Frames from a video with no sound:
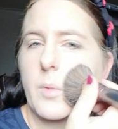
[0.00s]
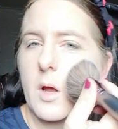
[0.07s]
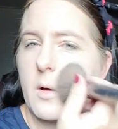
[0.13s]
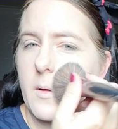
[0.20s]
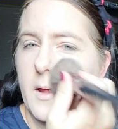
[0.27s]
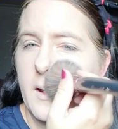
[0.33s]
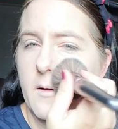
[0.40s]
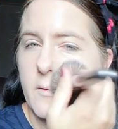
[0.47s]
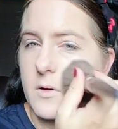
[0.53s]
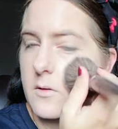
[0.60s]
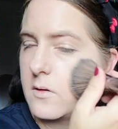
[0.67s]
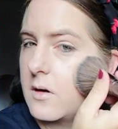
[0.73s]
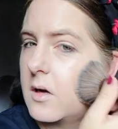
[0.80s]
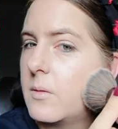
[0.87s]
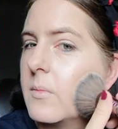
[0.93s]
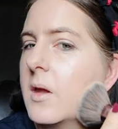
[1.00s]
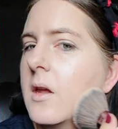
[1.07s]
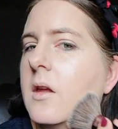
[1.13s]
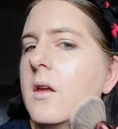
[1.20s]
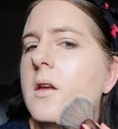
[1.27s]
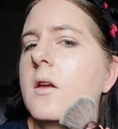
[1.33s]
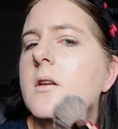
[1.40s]
blow it every time.
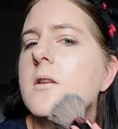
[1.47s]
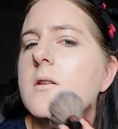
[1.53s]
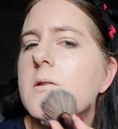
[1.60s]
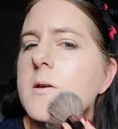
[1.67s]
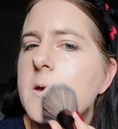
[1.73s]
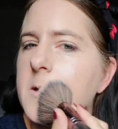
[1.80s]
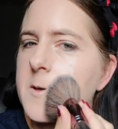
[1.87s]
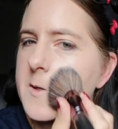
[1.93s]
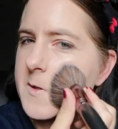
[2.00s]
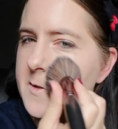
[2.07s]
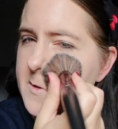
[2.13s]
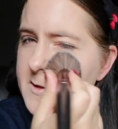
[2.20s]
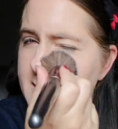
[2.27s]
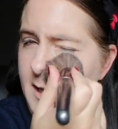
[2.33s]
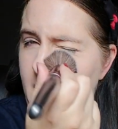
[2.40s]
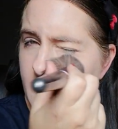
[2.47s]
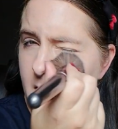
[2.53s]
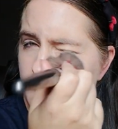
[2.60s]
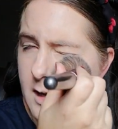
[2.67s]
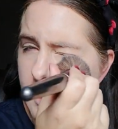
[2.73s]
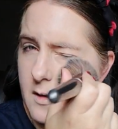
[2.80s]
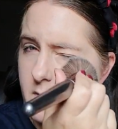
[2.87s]
It does
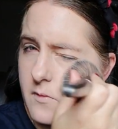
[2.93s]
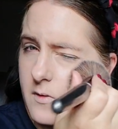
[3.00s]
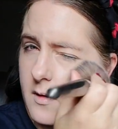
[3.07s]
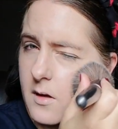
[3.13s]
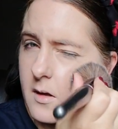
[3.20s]
have